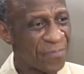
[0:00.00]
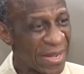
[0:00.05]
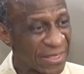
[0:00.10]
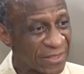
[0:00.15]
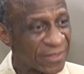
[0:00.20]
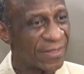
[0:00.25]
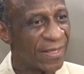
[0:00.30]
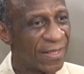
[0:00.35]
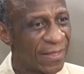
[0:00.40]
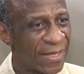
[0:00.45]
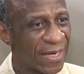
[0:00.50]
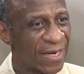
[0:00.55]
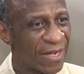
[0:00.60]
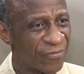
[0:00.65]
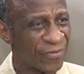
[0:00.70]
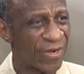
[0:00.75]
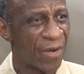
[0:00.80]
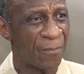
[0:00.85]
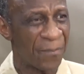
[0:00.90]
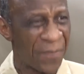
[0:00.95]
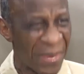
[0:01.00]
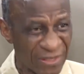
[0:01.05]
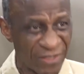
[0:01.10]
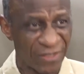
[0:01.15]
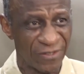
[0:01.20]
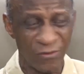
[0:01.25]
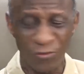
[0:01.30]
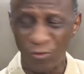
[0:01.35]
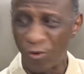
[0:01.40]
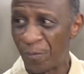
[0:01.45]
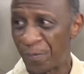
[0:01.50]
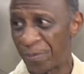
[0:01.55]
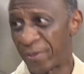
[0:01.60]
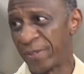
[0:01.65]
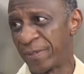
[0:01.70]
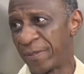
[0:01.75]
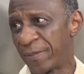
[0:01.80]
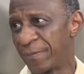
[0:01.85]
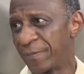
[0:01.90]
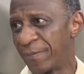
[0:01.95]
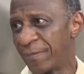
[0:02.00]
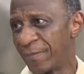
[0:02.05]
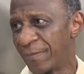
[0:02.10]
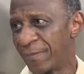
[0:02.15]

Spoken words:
personnel that have capacity to operate them.